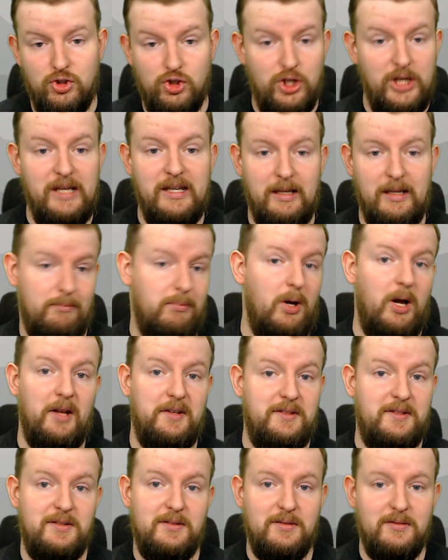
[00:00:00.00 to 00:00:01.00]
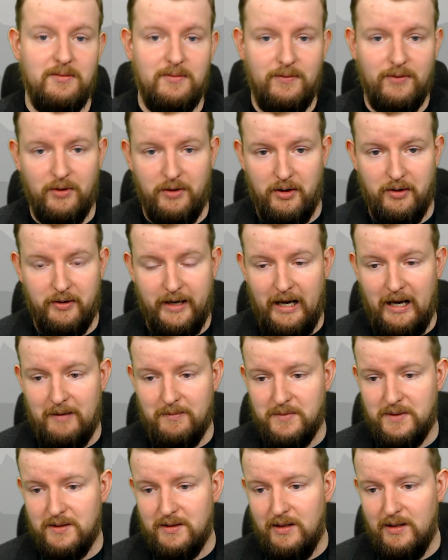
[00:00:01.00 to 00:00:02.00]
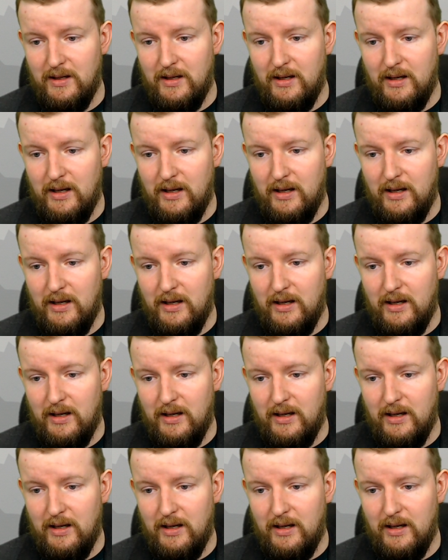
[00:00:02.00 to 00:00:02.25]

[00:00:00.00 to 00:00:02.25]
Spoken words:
cheating bots for their games.